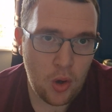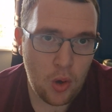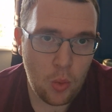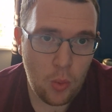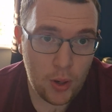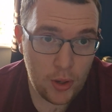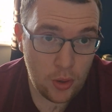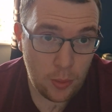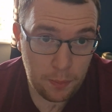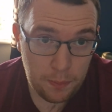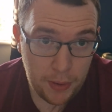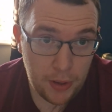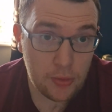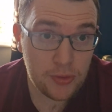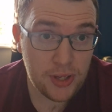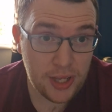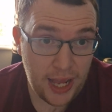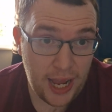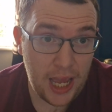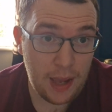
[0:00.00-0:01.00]
Why not
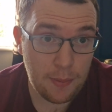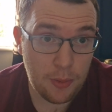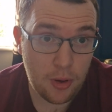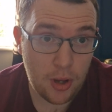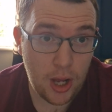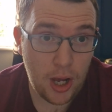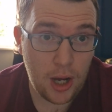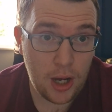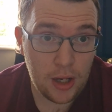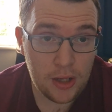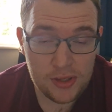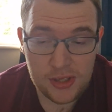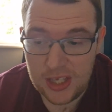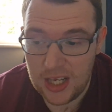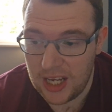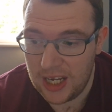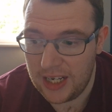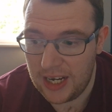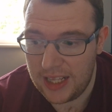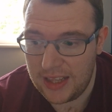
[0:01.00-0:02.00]
build the cable car to
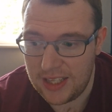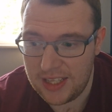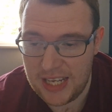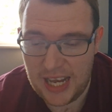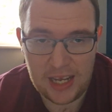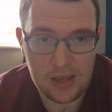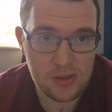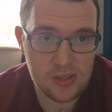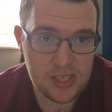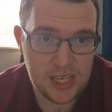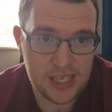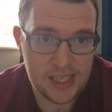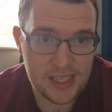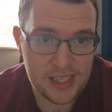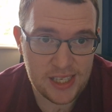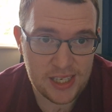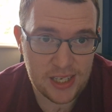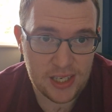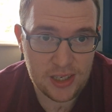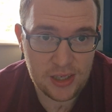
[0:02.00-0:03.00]
connect the town
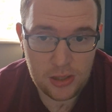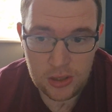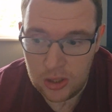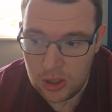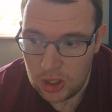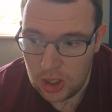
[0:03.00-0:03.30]
centre